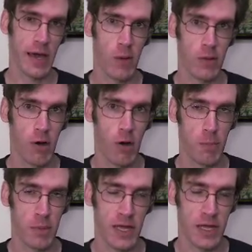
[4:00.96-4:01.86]
how the
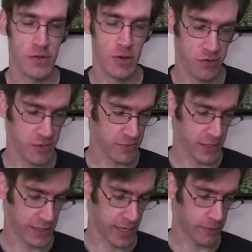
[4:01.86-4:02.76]
card plays and stuff
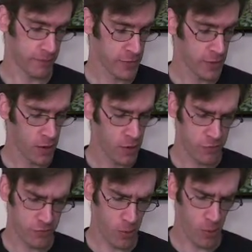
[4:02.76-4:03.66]
like that.
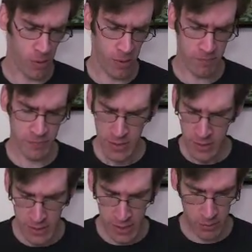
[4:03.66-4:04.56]
So
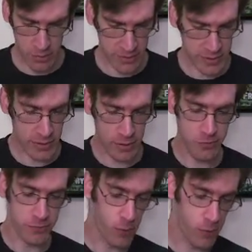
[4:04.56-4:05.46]
now the thing
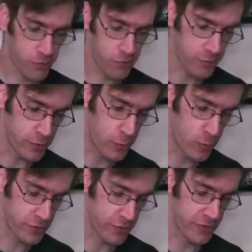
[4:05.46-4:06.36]
is, of course, you
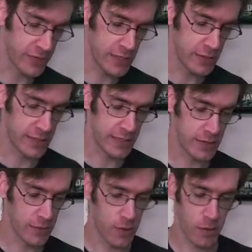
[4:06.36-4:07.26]
want to see
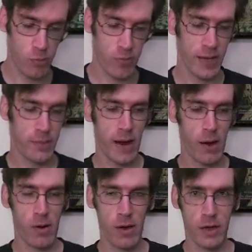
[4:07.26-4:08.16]
the red
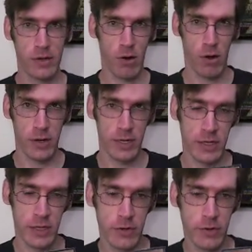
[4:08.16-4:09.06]
Power 9 card,
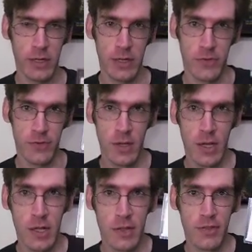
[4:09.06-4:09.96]
and here it is.
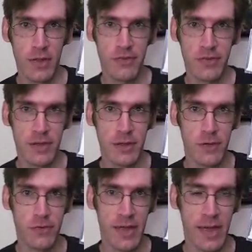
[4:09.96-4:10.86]
This
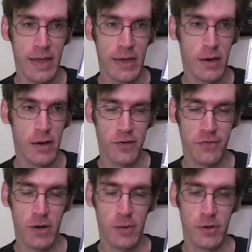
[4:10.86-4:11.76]
is a
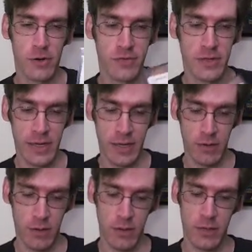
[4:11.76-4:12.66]
Starburst,
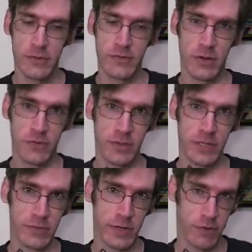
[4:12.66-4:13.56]
and it's in a
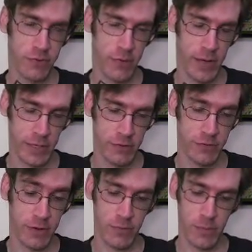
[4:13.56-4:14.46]
sleeve here so that I can
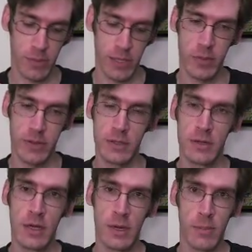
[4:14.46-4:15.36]
shuffle and play with it.
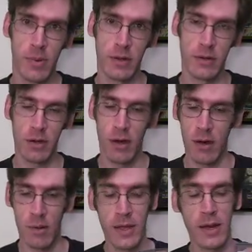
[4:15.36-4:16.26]
But
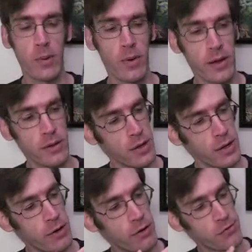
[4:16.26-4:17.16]
anyway,
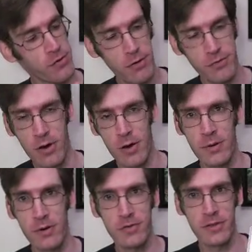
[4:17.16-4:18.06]
here's our
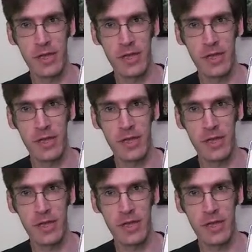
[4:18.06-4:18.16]
Starburst,